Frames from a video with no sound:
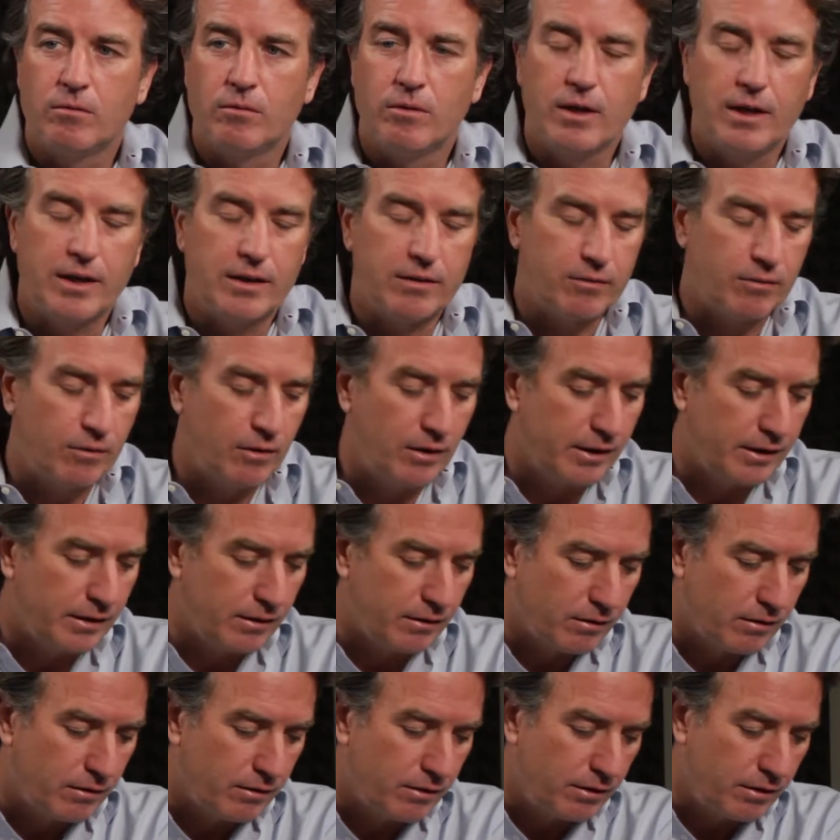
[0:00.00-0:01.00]
Right.
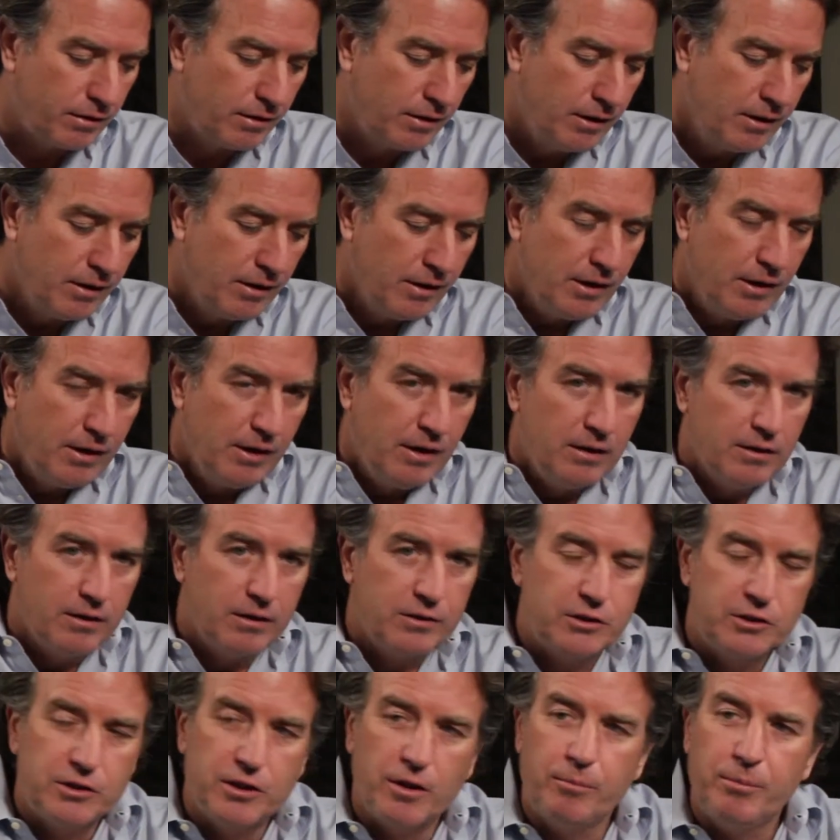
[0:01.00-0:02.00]
Good.
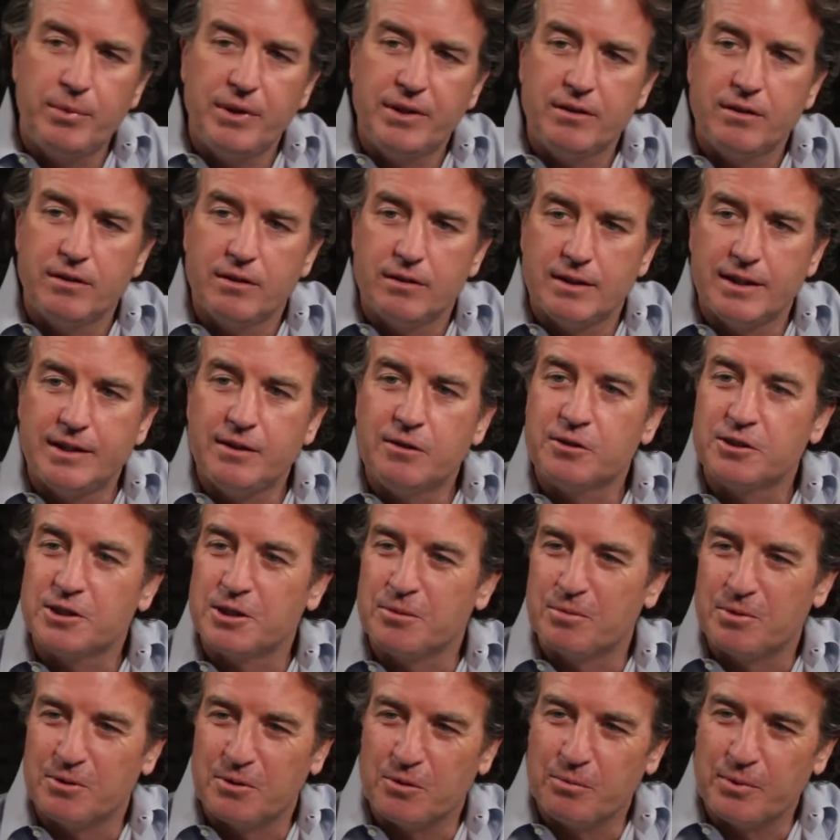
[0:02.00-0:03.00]
Let's jump into
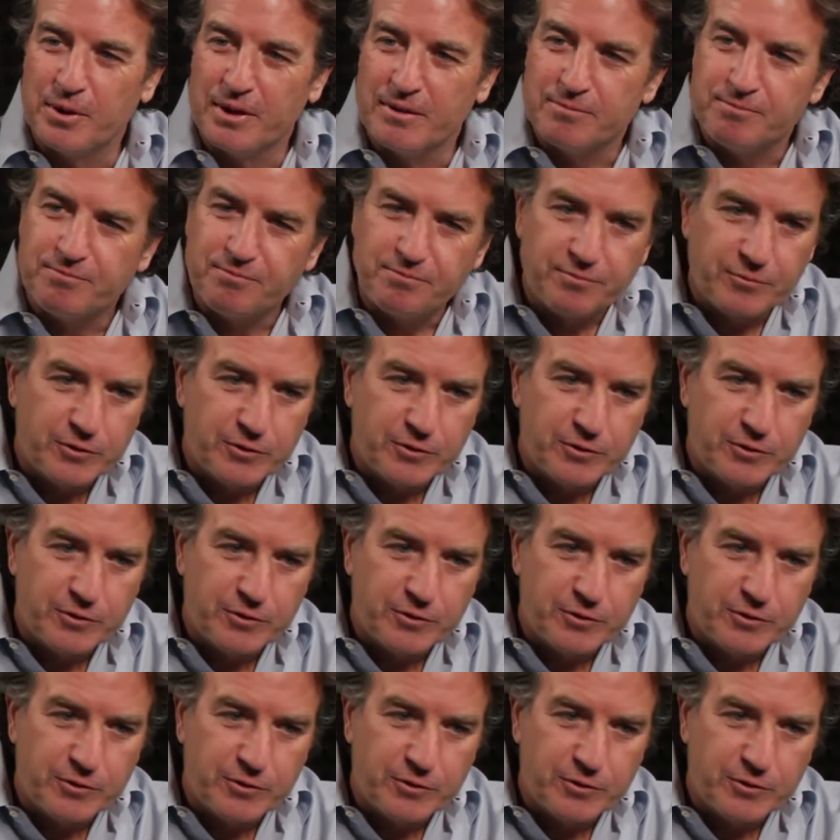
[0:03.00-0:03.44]
leadership a little bit.